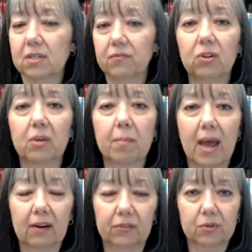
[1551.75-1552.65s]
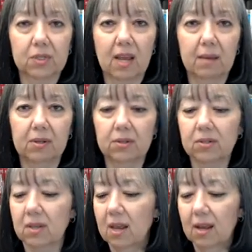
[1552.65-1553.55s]
If you look back at those
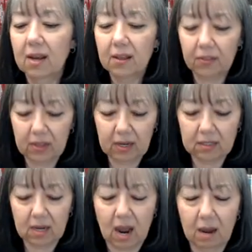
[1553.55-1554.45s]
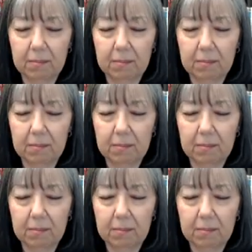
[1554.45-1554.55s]
tables, the uh,